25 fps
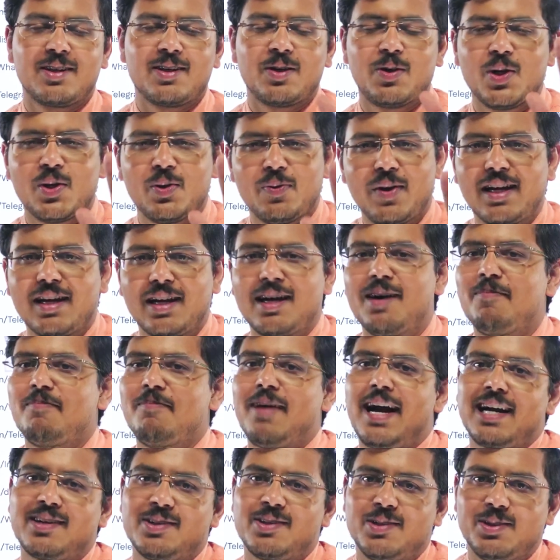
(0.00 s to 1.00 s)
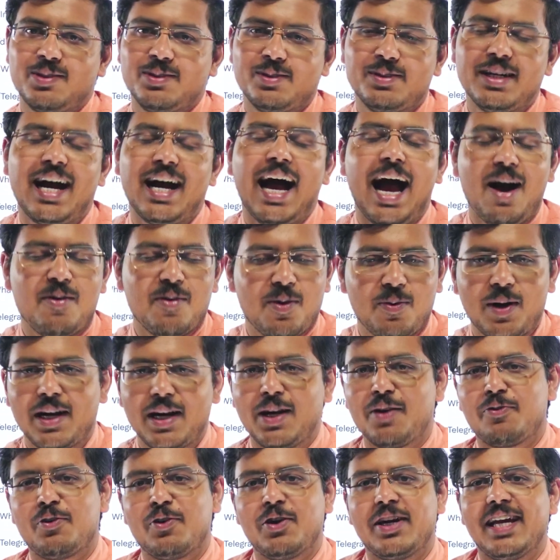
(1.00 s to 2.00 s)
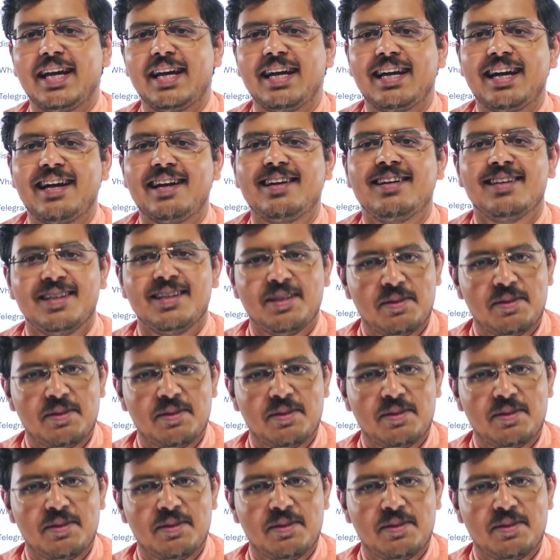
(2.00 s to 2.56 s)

Good will come back to you. Have a wonderful day ahead.